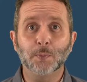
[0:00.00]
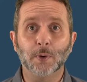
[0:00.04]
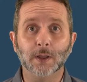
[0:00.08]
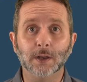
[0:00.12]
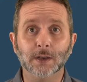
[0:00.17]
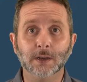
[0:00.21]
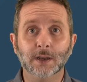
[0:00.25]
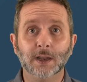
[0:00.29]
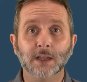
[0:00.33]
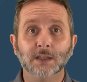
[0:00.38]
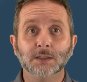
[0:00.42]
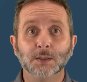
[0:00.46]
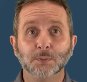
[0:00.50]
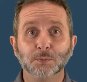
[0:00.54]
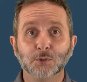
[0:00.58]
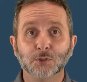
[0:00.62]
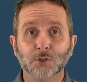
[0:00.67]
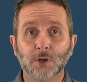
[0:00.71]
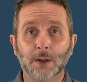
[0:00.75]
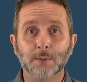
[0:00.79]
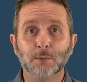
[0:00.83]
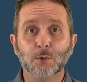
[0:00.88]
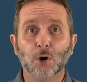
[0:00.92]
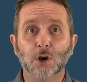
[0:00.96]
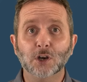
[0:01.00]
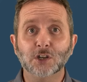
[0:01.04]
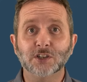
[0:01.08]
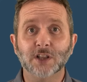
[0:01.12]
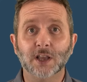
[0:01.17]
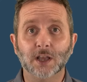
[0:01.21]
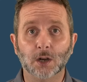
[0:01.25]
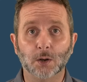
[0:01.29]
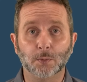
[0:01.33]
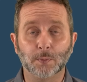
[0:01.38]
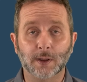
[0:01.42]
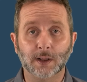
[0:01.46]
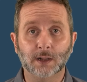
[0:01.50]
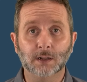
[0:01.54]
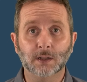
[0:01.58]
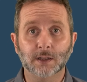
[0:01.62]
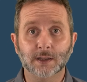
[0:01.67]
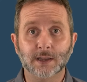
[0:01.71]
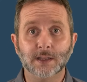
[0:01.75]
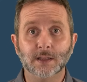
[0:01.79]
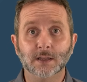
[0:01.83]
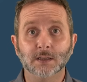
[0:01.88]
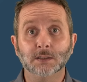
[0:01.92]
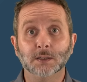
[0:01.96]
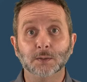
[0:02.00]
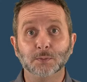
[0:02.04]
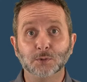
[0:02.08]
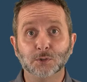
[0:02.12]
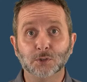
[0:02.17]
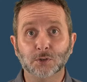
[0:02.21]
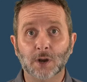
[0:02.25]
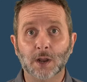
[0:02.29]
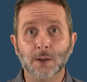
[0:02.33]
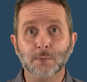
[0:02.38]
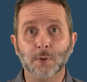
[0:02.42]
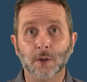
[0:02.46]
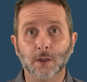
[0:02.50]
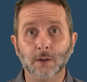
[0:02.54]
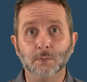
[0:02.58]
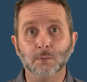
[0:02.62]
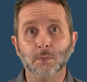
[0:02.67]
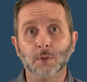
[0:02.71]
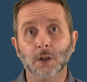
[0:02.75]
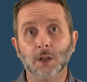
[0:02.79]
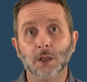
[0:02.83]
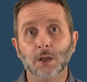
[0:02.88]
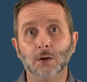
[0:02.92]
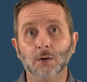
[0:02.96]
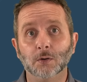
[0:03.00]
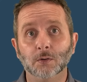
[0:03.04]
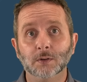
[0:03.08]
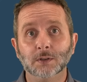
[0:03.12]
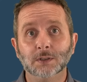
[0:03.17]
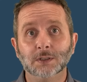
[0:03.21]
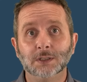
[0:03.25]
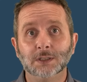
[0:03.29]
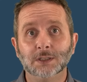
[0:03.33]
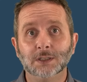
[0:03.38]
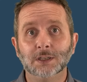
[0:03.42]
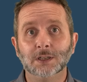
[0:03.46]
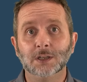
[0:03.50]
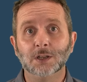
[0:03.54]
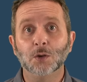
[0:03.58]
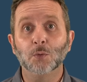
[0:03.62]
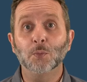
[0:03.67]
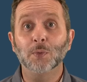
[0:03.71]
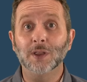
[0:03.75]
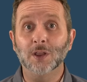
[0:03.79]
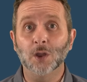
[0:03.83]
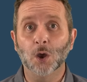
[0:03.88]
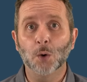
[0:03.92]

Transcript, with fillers: button and subscribe to our channel by clicking the subscribe button below. We